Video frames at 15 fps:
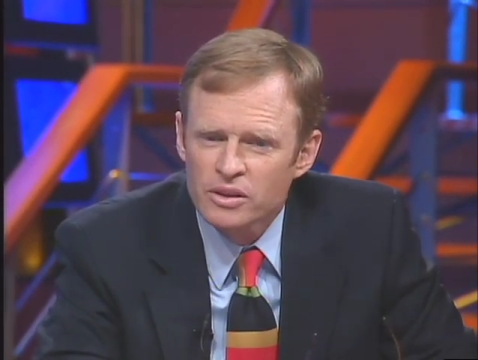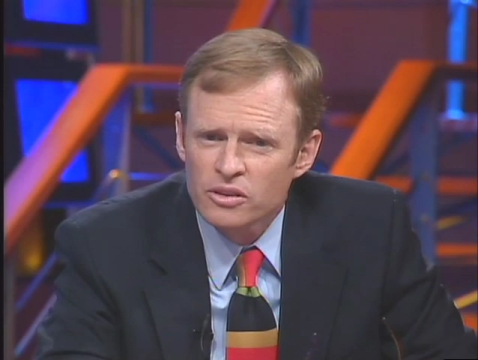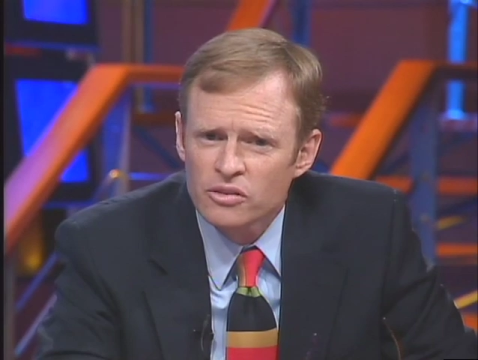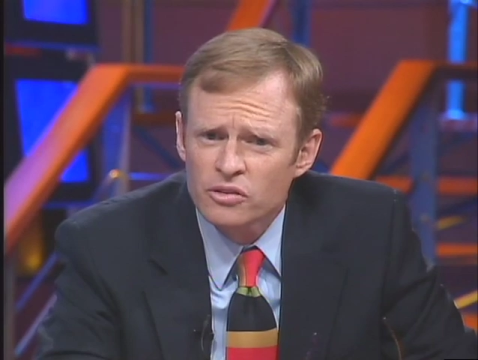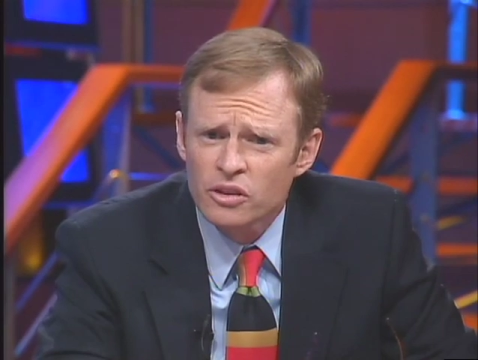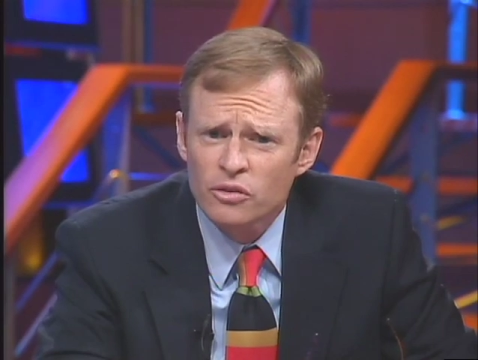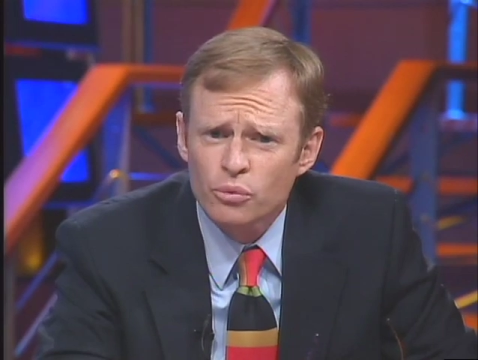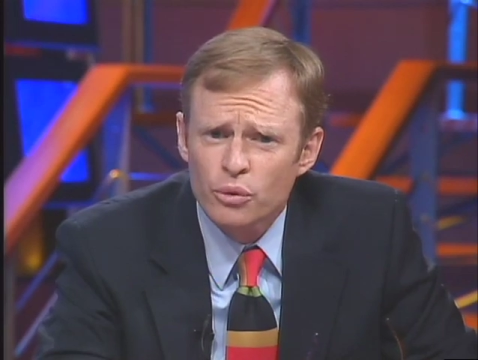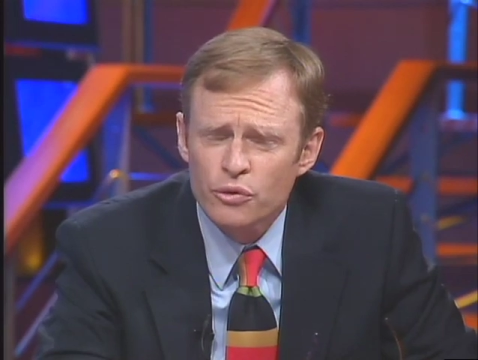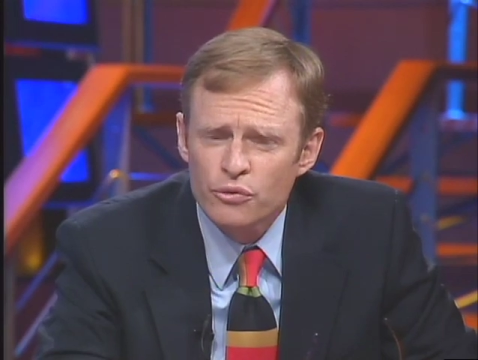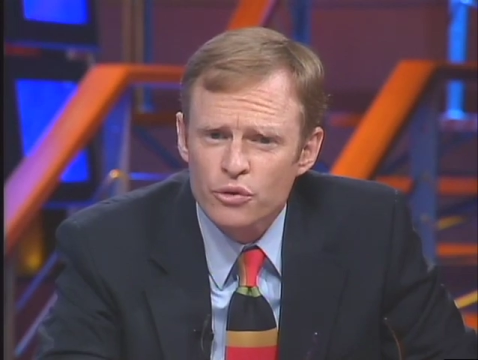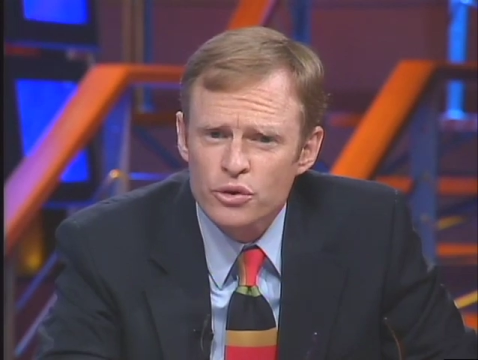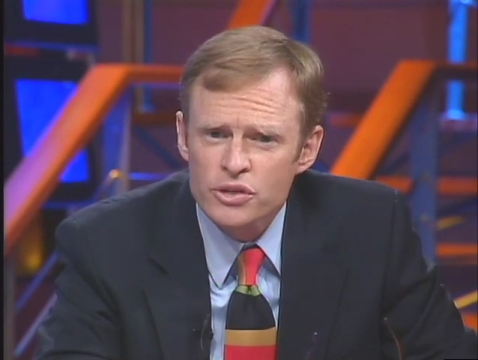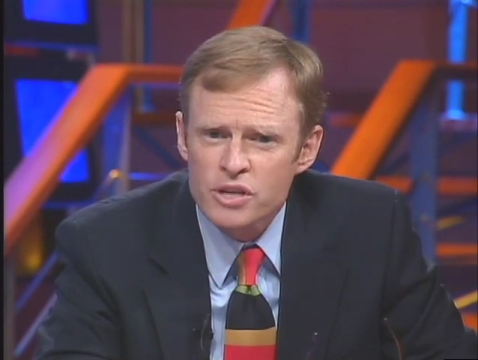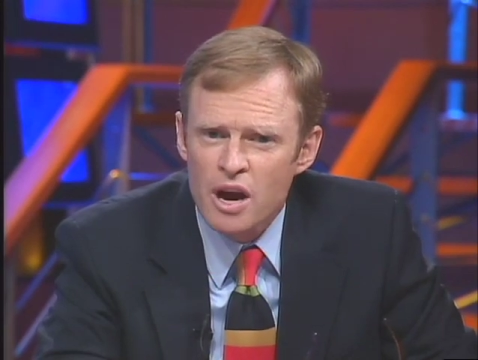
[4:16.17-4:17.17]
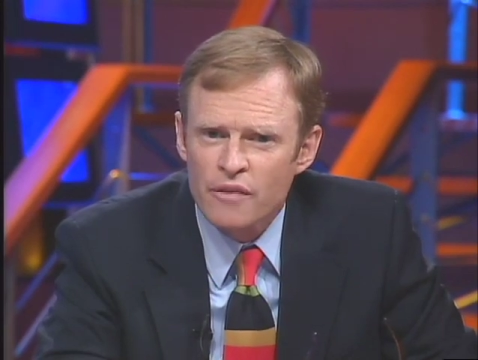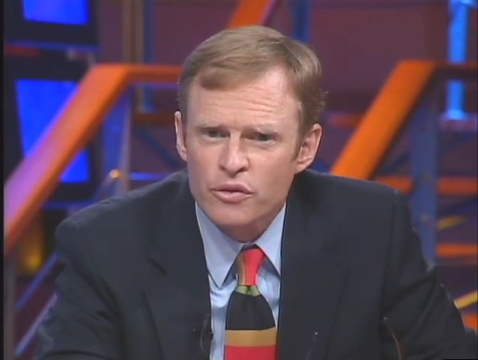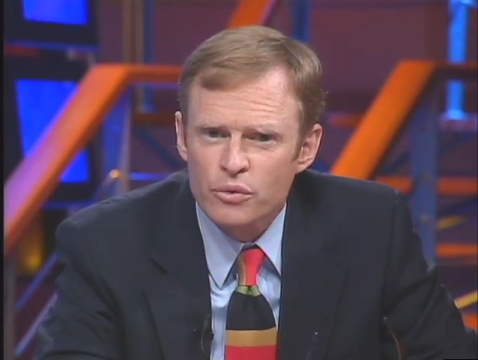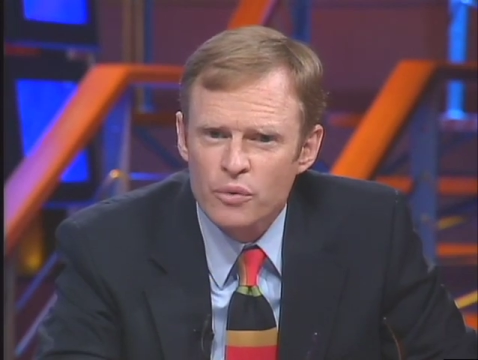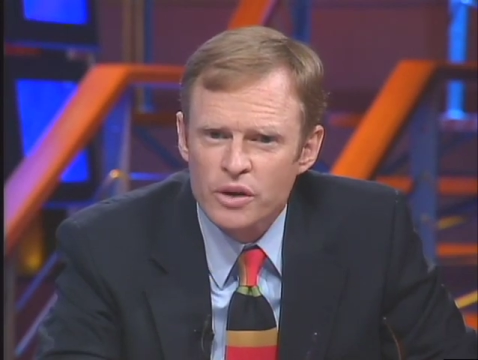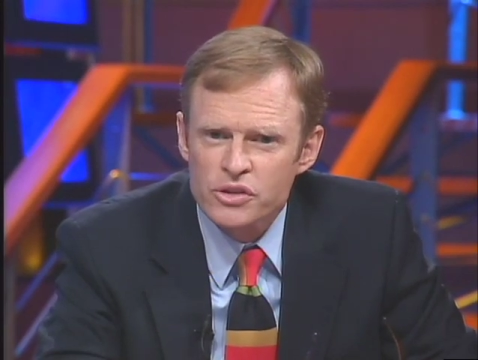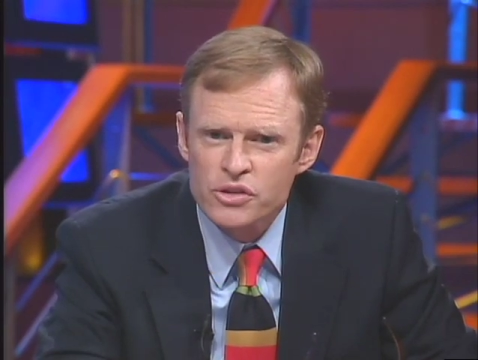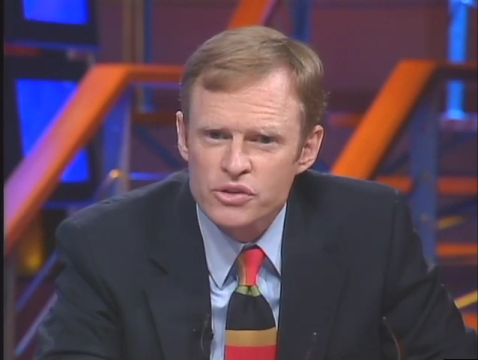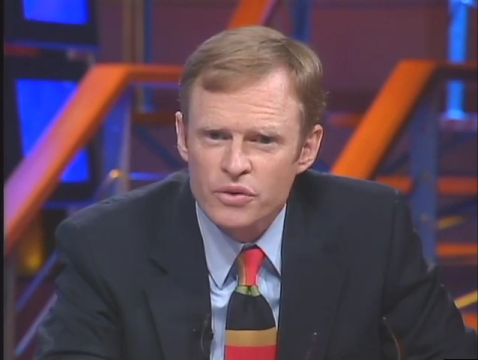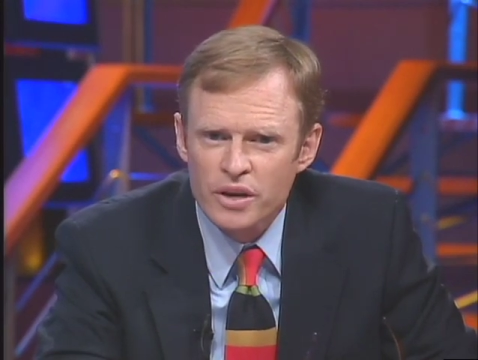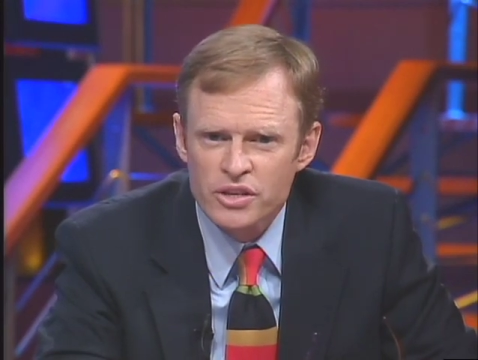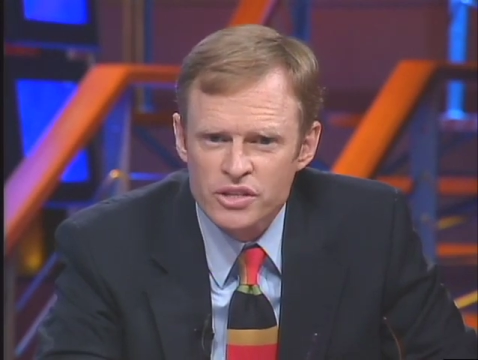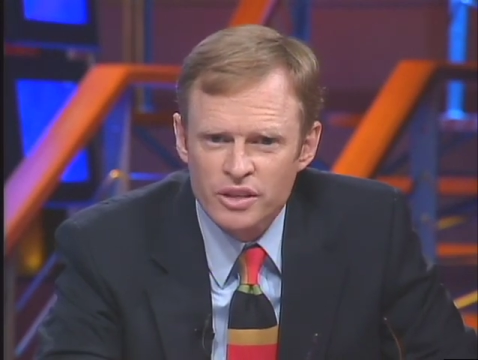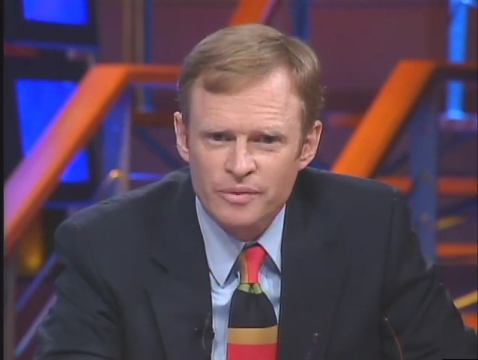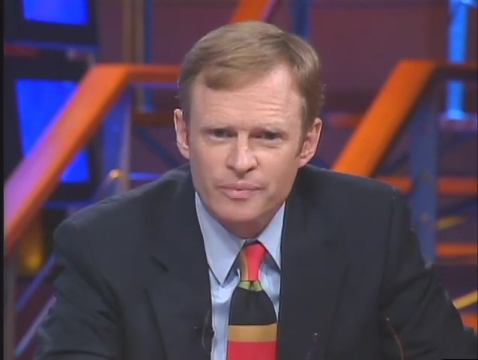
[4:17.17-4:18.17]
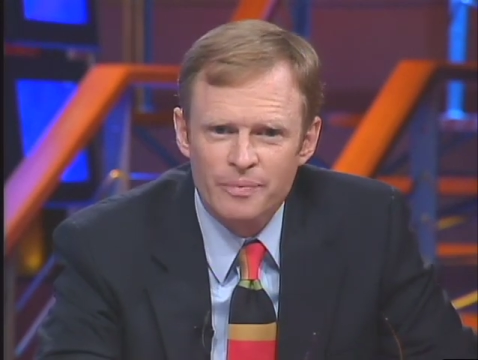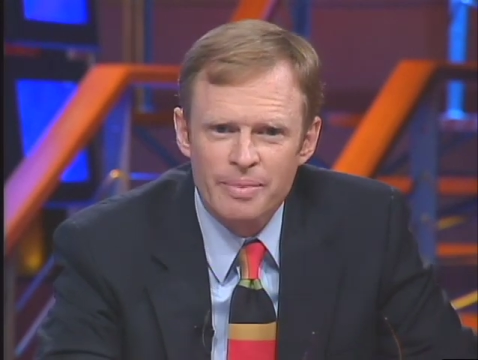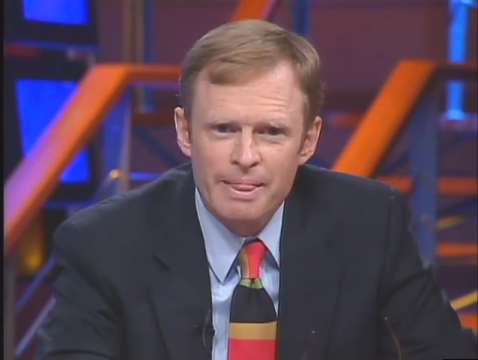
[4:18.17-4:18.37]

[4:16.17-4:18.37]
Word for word: since we first offered registration.